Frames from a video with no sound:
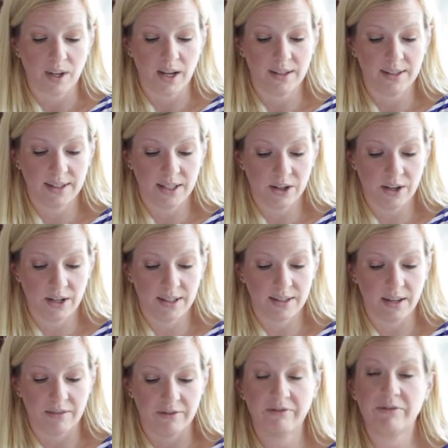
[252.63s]
a
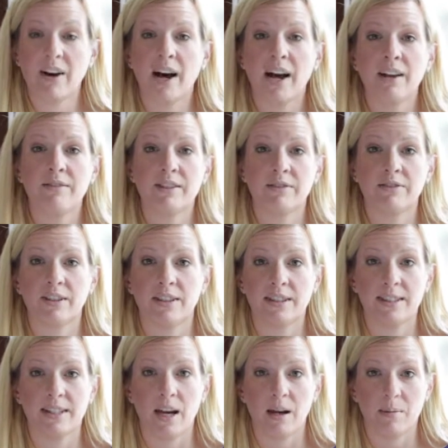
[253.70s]
series of 5 different
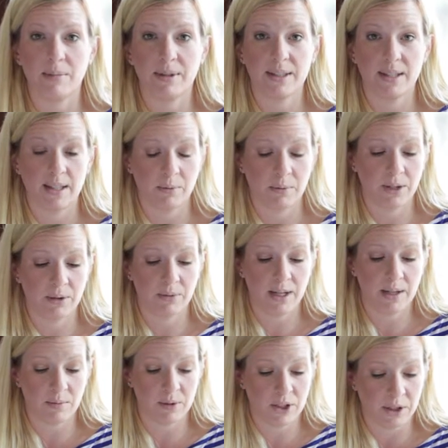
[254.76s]
steps, and I'm going to
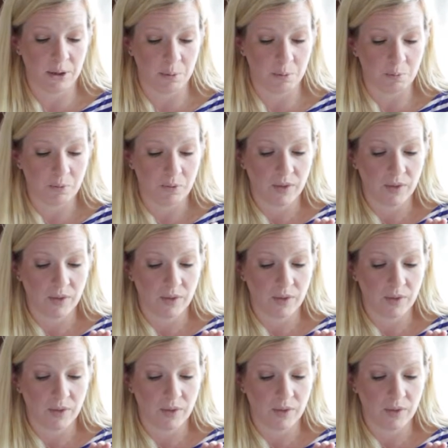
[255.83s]
read them to you.